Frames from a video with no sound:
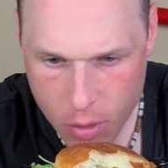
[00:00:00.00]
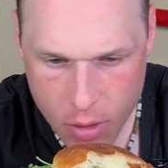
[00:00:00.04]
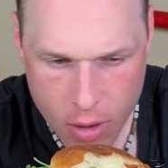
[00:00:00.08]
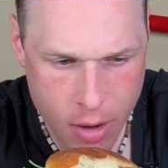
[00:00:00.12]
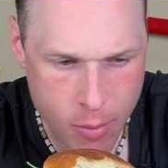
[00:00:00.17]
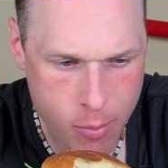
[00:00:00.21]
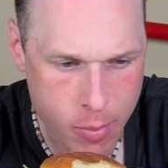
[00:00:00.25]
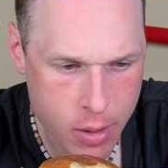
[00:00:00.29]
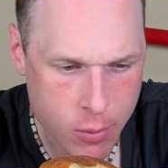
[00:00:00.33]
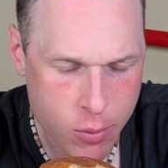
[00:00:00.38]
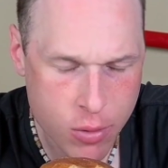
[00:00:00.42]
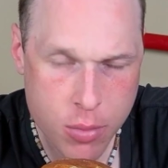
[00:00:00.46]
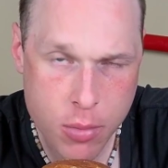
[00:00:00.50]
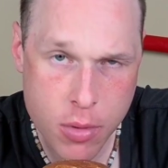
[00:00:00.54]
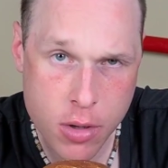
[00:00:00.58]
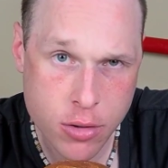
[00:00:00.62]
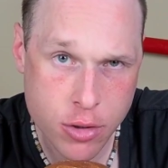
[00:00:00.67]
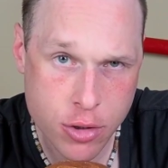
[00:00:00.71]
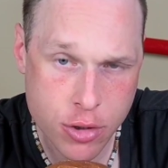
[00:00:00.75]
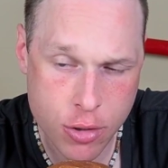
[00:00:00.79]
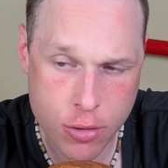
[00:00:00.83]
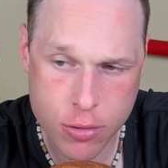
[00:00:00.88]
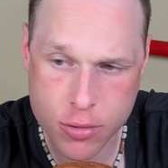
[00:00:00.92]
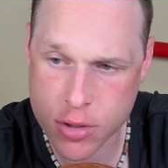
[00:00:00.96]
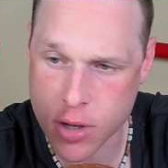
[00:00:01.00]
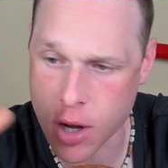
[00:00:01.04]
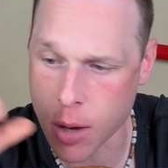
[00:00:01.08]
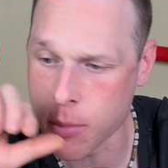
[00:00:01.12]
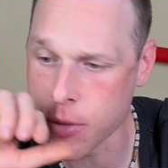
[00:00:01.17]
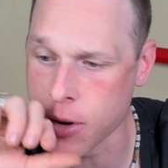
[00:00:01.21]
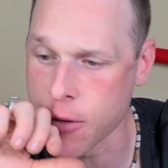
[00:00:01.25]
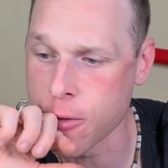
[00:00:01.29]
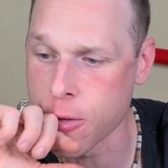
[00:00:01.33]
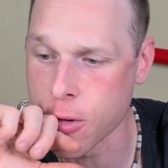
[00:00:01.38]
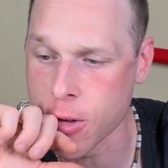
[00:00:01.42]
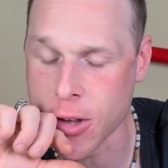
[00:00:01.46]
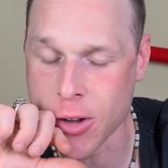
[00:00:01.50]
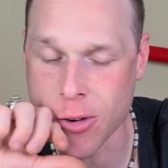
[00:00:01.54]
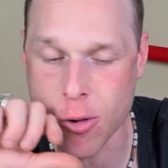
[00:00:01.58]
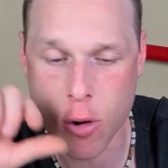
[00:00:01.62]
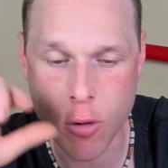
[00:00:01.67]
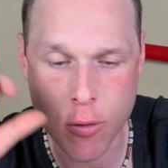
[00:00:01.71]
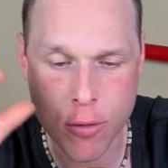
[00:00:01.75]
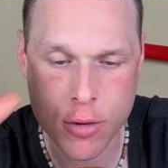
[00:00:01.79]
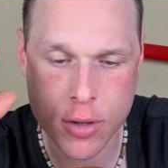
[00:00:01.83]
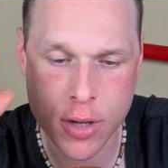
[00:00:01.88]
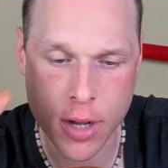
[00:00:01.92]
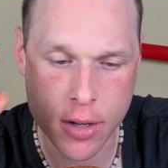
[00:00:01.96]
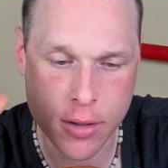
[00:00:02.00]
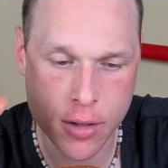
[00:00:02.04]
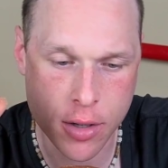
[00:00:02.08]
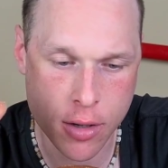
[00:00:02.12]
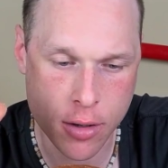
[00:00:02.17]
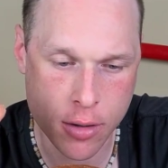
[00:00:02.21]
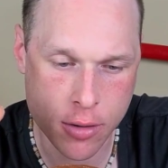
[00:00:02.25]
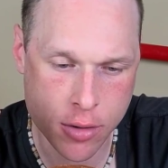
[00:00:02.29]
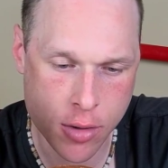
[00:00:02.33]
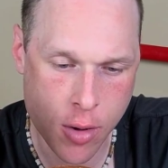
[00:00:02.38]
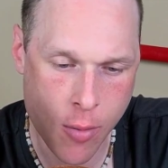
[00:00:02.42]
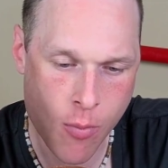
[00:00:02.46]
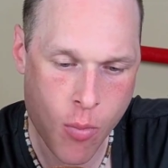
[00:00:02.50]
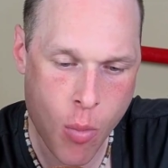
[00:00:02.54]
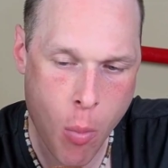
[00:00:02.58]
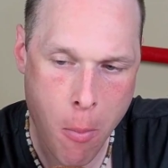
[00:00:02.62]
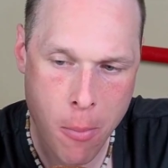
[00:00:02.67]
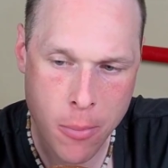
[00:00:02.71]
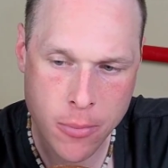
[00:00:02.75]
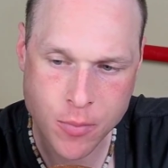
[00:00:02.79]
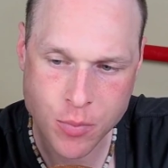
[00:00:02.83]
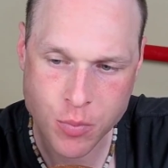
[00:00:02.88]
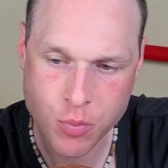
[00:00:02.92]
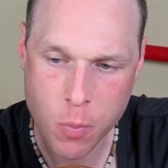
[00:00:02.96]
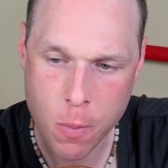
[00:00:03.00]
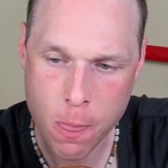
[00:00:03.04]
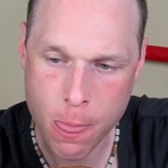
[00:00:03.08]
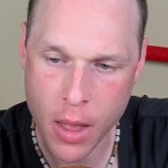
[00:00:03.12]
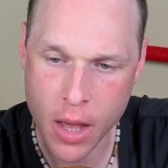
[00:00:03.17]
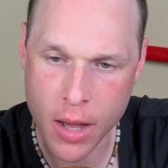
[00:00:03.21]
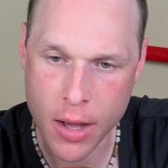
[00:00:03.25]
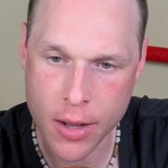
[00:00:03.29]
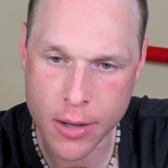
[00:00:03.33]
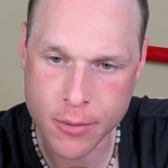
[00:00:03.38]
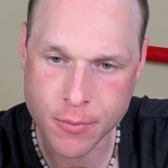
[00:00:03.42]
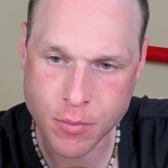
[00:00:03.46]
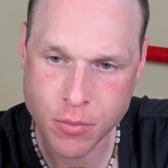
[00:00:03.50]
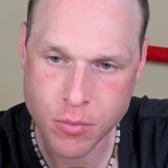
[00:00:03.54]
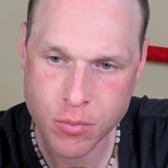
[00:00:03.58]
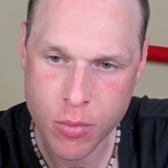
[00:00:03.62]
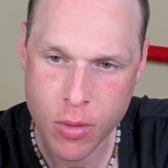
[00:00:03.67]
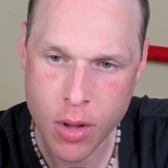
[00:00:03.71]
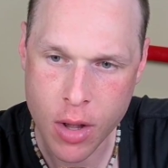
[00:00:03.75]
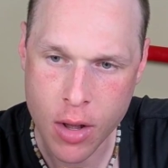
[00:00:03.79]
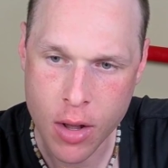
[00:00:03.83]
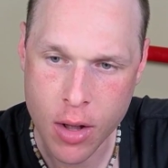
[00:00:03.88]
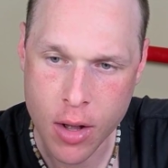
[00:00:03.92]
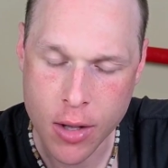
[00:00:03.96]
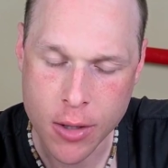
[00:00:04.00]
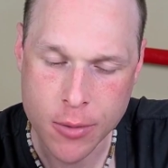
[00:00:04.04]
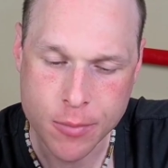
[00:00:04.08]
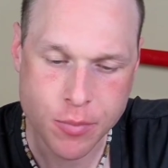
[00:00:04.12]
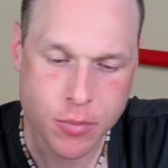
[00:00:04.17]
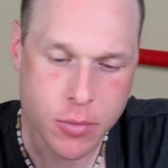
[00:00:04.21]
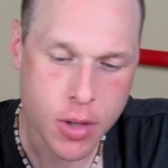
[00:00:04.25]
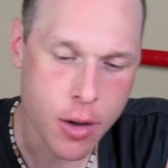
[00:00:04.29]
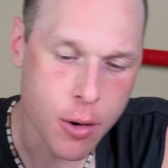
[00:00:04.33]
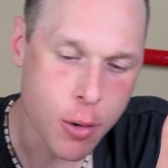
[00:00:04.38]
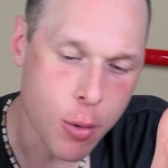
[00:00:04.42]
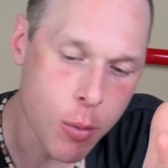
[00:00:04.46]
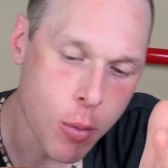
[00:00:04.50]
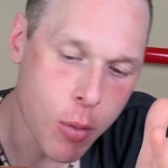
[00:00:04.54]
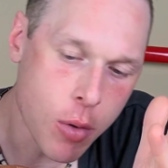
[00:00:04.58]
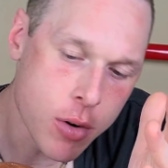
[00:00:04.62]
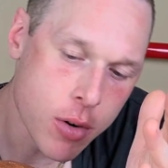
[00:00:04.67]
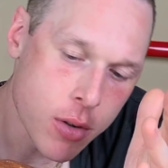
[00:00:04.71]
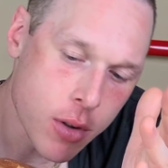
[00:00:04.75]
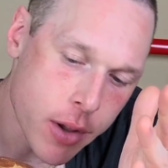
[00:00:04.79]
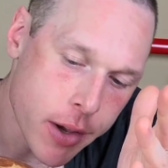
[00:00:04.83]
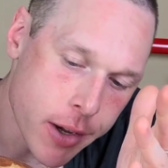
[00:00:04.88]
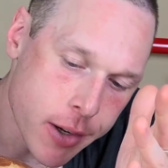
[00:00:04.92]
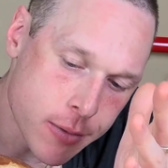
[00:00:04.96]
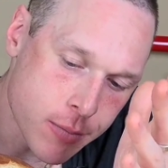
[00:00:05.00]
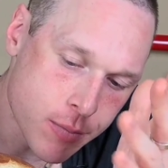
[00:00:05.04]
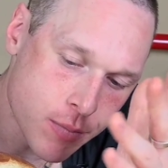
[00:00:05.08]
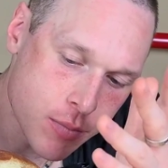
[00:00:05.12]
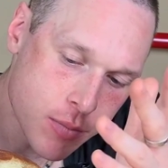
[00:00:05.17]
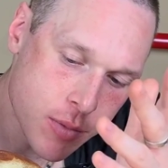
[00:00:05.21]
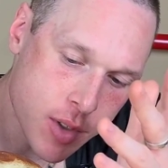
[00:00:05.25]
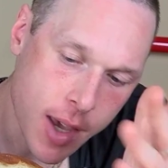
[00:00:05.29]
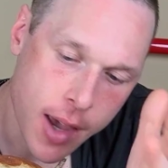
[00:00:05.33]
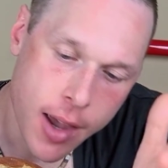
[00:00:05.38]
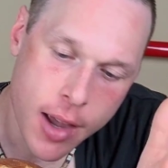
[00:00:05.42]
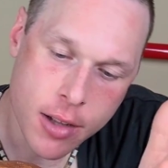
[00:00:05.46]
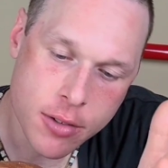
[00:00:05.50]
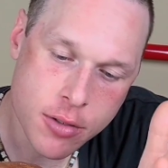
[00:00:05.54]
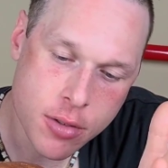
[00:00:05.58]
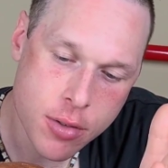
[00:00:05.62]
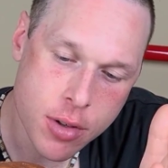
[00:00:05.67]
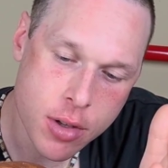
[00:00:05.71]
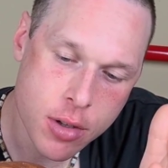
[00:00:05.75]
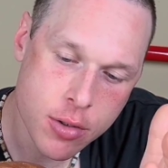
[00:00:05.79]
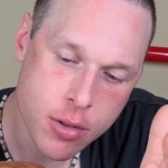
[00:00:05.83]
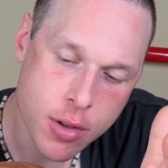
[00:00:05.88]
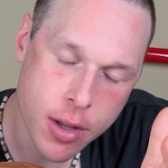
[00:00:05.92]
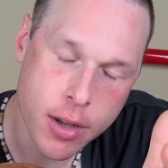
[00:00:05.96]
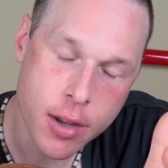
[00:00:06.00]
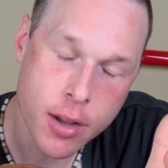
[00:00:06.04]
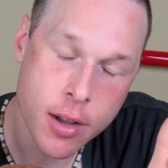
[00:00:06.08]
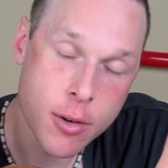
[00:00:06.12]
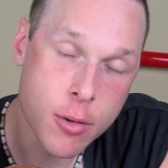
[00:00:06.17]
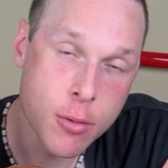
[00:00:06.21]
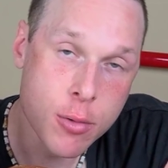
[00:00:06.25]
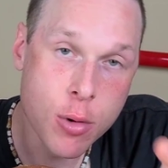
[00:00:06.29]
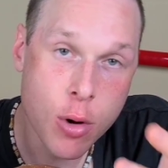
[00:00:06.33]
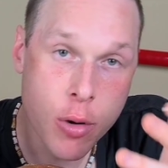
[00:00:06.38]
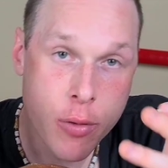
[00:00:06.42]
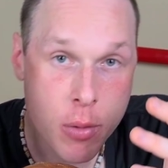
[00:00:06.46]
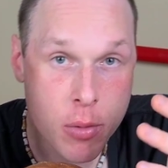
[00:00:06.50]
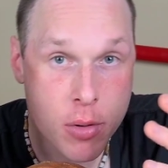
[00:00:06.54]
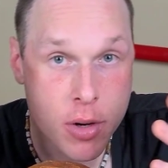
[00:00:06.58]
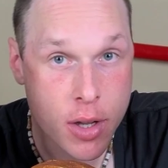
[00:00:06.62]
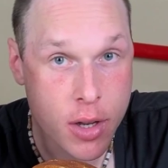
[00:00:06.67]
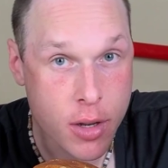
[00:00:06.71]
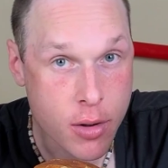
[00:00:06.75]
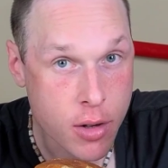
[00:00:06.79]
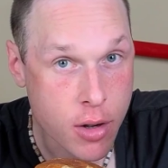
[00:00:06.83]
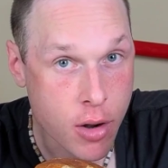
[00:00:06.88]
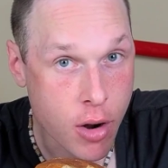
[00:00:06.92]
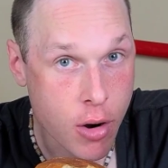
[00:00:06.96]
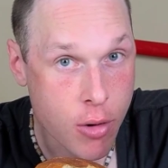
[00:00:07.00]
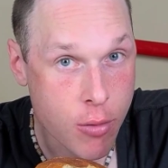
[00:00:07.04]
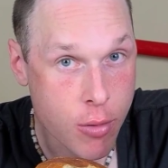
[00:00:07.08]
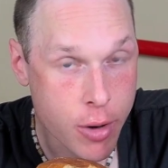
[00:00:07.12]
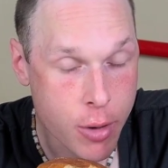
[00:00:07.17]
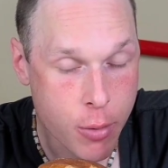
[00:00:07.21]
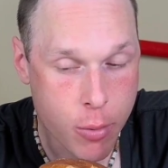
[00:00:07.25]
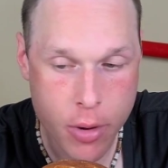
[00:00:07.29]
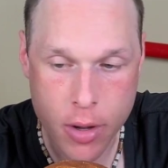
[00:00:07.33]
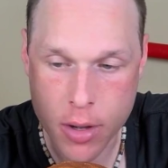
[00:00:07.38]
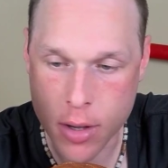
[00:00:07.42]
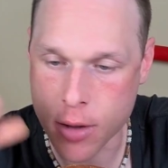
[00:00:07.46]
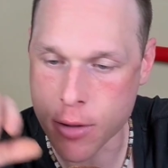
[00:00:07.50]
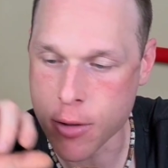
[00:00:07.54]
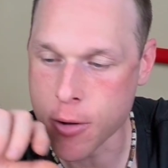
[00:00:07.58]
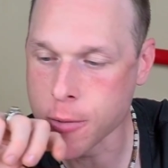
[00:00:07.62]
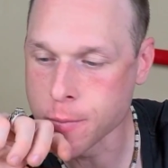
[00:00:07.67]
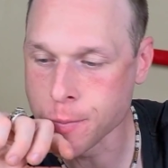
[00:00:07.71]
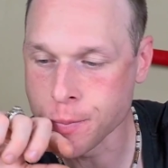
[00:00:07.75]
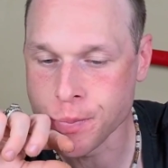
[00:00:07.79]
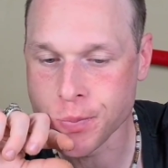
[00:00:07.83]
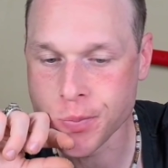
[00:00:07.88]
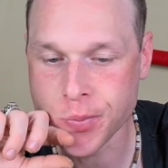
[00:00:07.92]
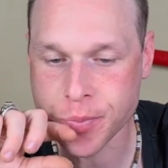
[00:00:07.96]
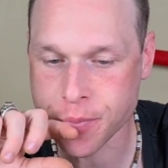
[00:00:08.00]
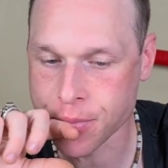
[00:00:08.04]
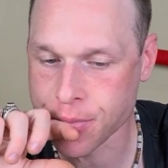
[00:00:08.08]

I've been with my insurance company for like over 10 years. And I don't want to like cancel like I don't know if I'm going to get a car right away either.